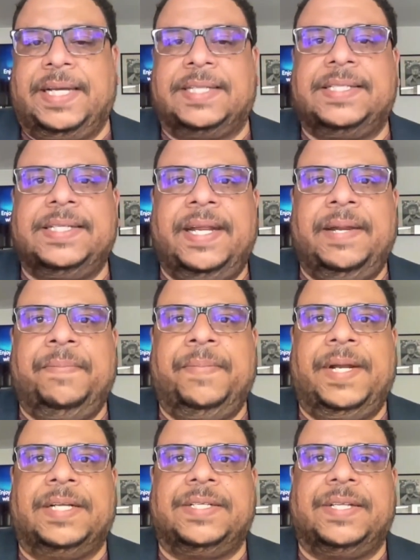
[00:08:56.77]
It does
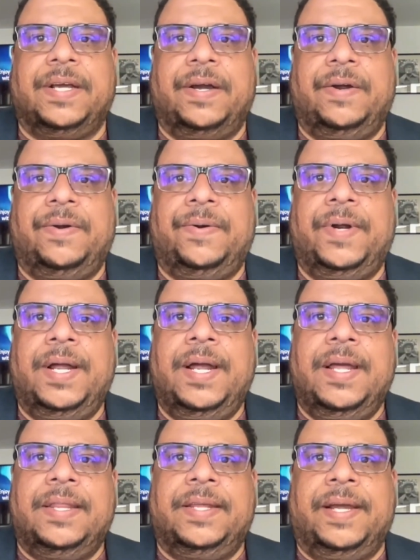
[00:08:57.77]
seem as
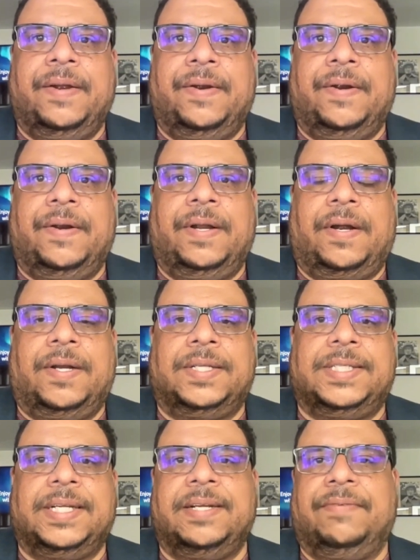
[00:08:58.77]
though there
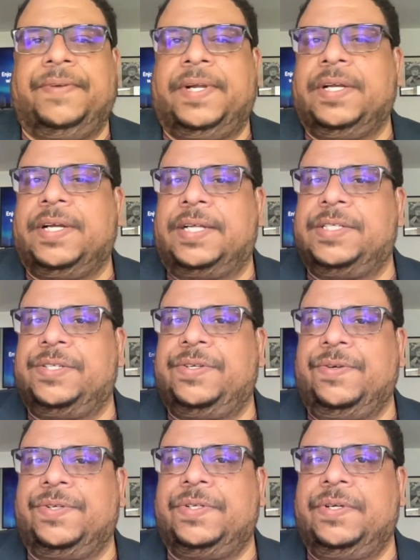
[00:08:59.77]
are significant
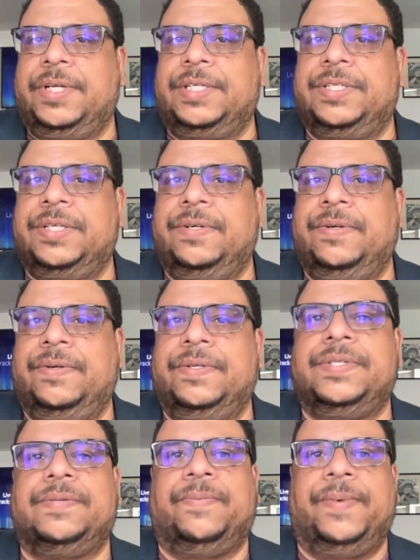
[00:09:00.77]
constitutional
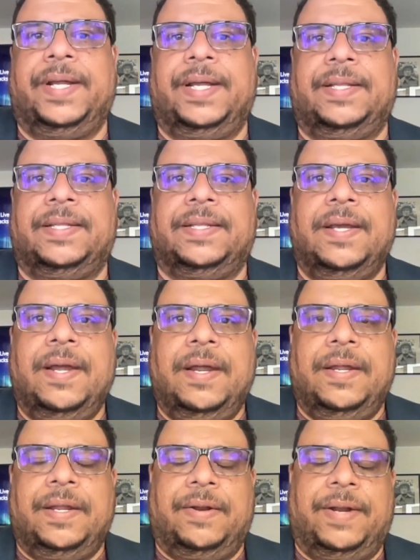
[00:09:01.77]
issues with,
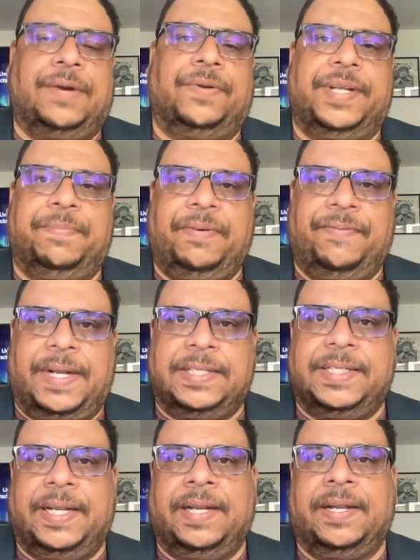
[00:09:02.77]
you know, not only
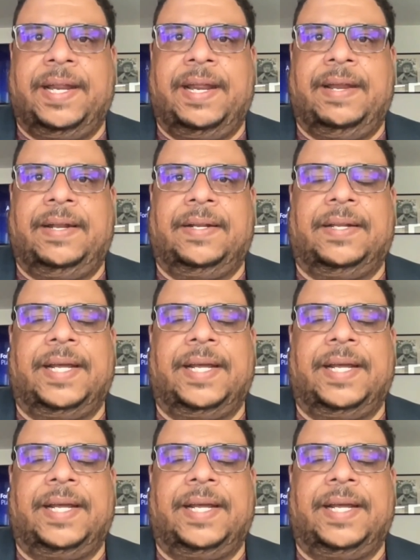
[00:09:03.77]
preventing